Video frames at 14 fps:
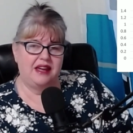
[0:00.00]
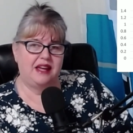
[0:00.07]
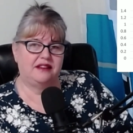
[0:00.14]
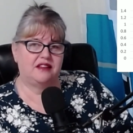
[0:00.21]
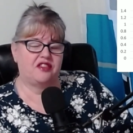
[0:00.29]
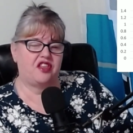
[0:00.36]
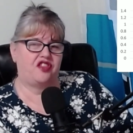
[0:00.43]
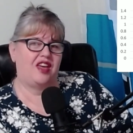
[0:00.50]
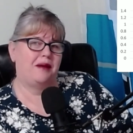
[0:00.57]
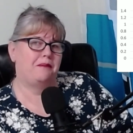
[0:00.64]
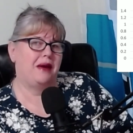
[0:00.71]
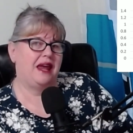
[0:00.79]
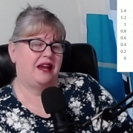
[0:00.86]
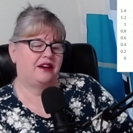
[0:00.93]
It's that
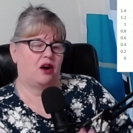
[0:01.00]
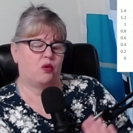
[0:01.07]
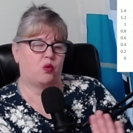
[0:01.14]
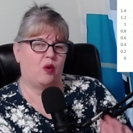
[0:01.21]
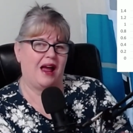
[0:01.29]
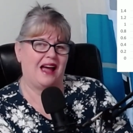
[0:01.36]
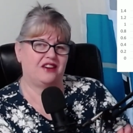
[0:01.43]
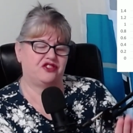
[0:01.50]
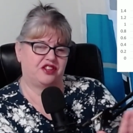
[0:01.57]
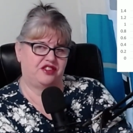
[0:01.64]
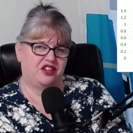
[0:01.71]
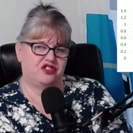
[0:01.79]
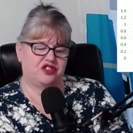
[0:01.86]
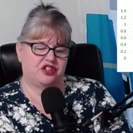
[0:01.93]
they made a rash
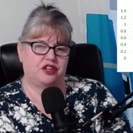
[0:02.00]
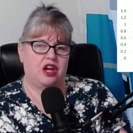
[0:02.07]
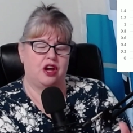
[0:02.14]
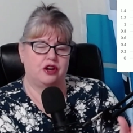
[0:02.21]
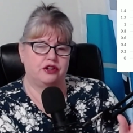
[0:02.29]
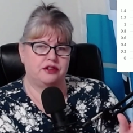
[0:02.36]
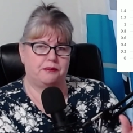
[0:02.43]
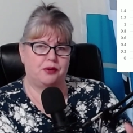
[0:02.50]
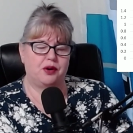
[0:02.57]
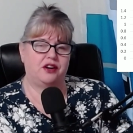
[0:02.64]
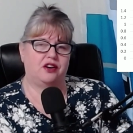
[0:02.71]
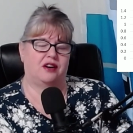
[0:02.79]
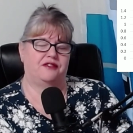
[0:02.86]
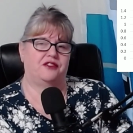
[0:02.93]
decision to
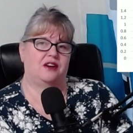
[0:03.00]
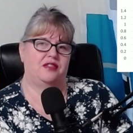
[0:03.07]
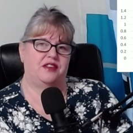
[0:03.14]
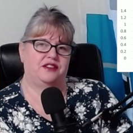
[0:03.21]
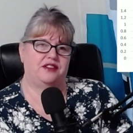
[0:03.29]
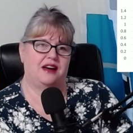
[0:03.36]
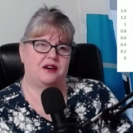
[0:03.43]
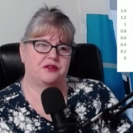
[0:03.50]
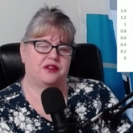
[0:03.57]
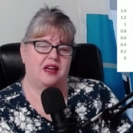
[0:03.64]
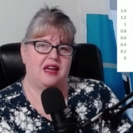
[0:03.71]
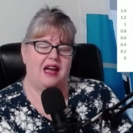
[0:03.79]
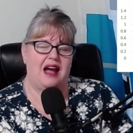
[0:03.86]
put an offer on this house